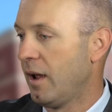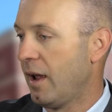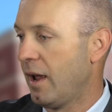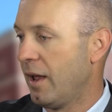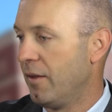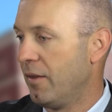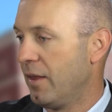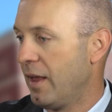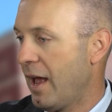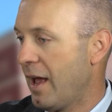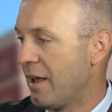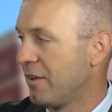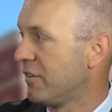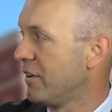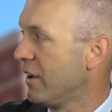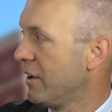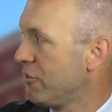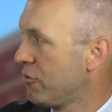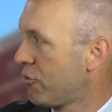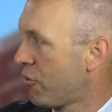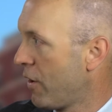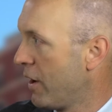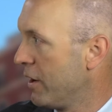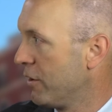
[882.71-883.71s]
and the
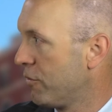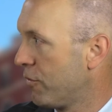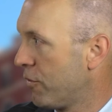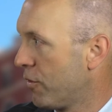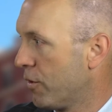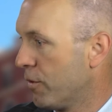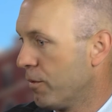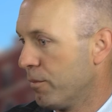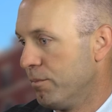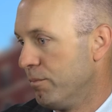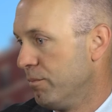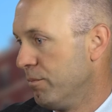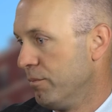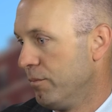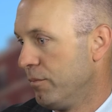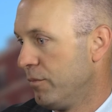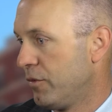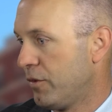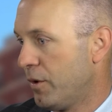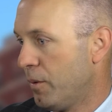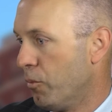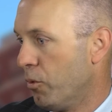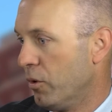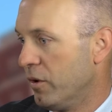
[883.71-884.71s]
assets transfer
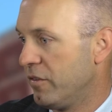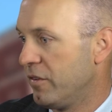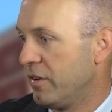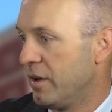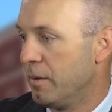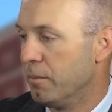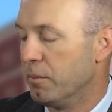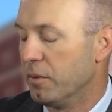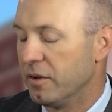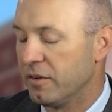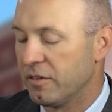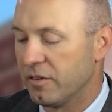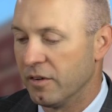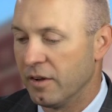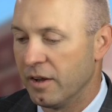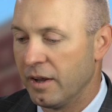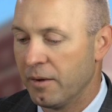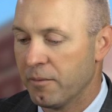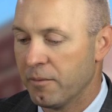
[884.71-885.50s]
somewhat seamlessly.